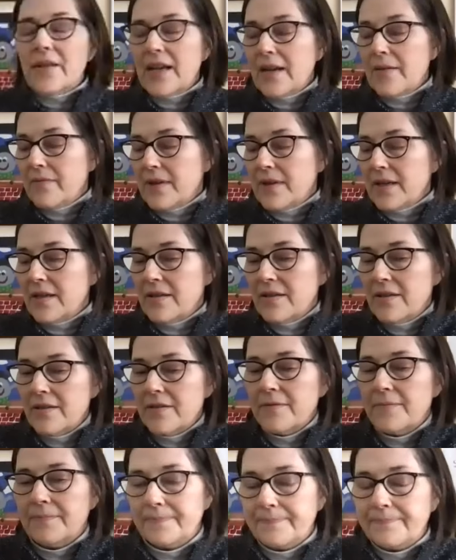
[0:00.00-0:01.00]
what I twisted wondered.
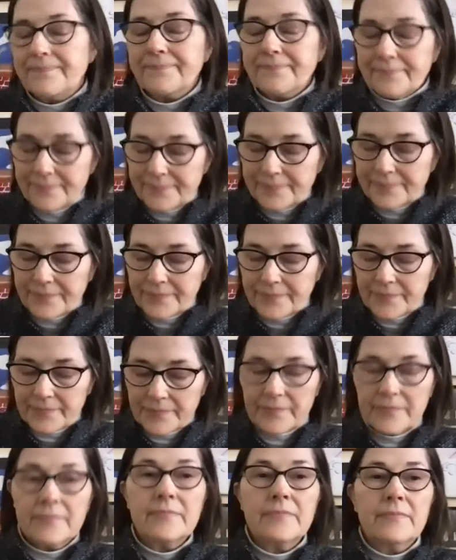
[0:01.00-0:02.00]
after the
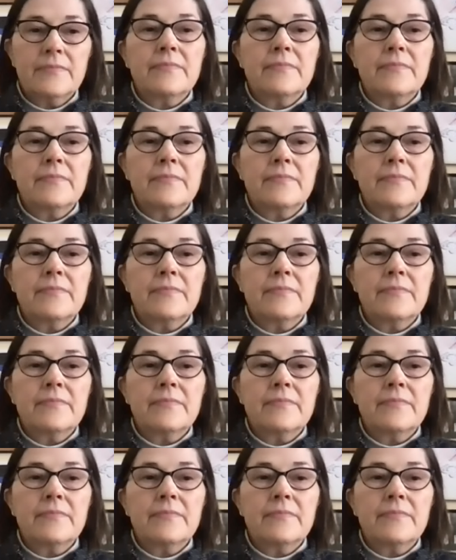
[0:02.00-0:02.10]
fact.